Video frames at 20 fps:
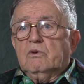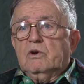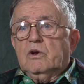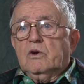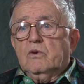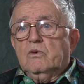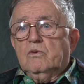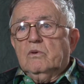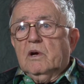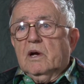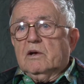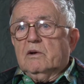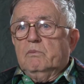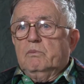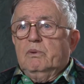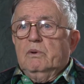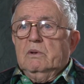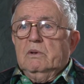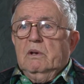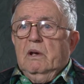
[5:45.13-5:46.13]
where you going? I
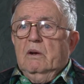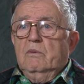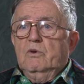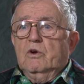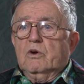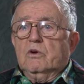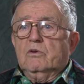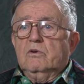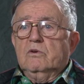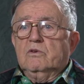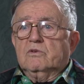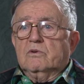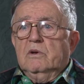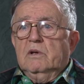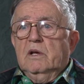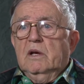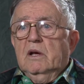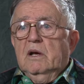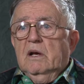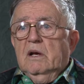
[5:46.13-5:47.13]
had to put heavier clothes
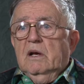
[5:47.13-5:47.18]
on.